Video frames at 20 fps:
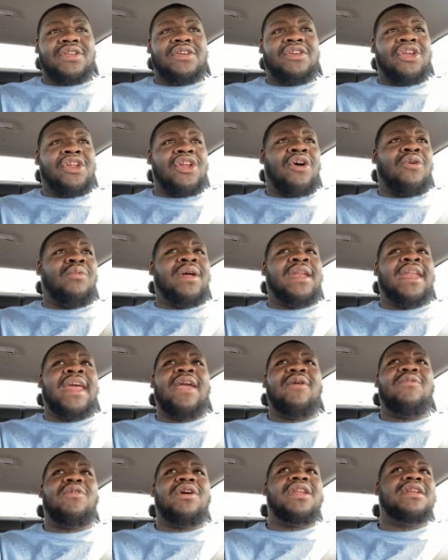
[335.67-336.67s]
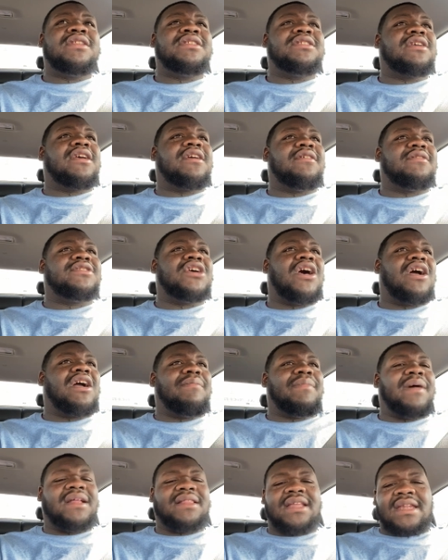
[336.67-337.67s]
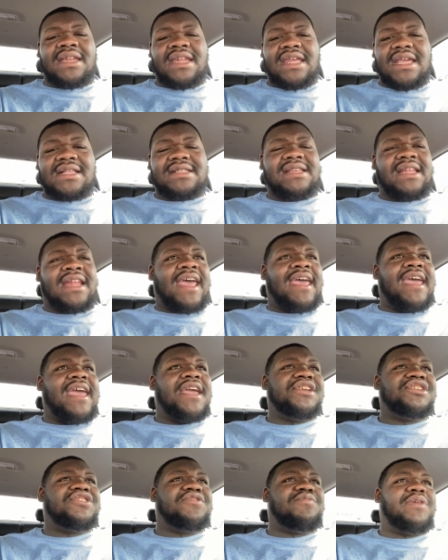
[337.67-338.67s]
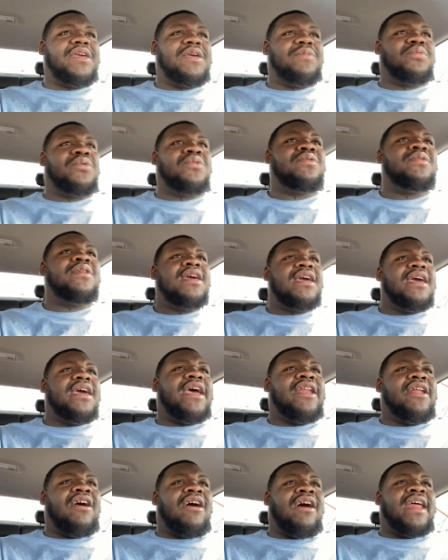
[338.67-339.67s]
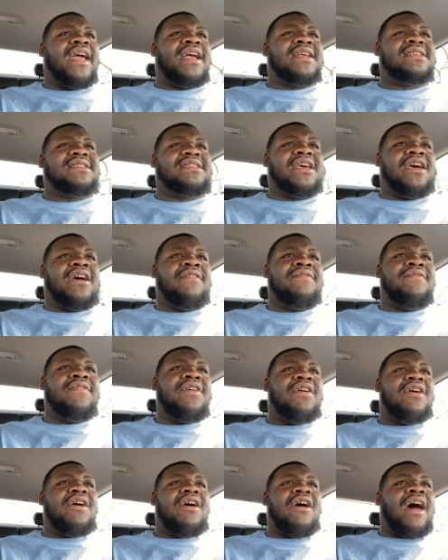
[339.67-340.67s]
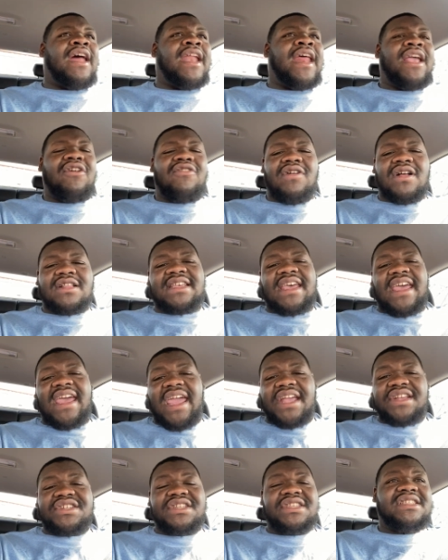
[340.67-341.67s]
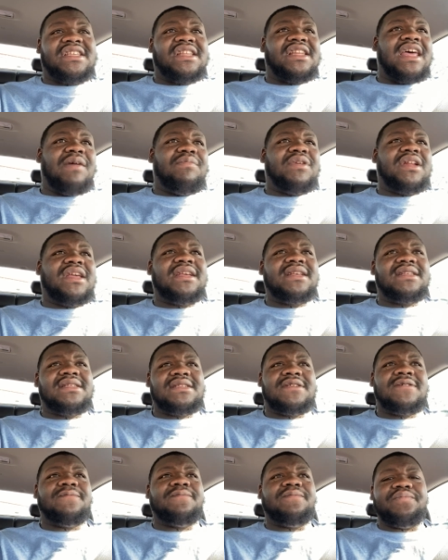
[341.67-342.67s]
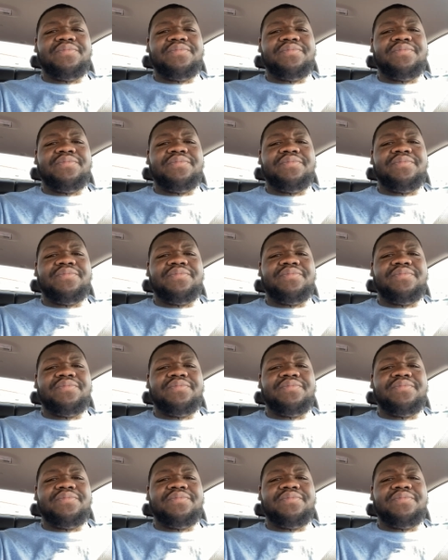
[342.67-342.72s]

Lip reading: You know, when they want to talk about the needs of the Asian people and all that stuff, are they going to Asian celebrities?